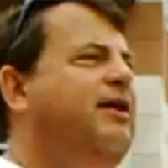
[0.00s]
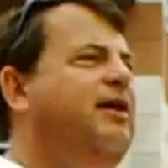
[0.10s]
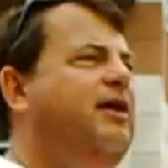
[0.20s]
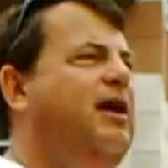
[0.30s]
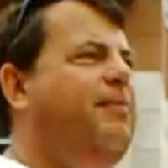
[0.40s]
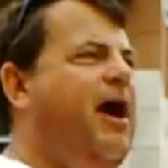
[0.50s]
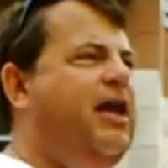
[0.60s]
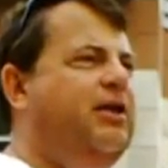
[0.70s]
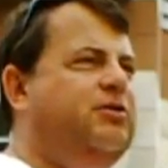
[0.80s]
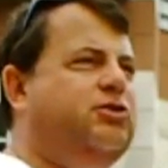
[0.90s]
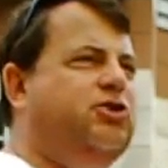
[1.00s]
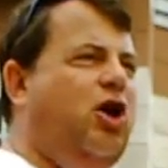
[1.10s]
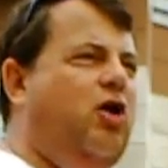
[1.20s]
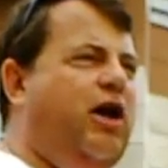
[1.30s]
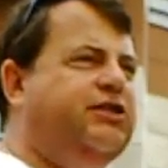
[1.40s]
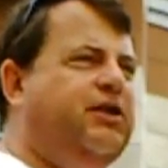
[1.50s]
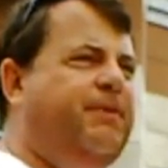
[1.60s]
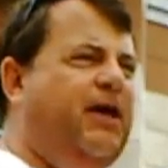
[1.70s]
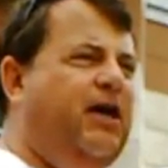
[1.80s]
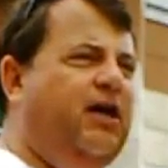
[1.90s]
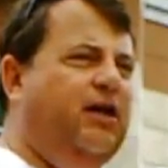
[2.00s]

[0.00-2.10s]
How about it? Show us the bill.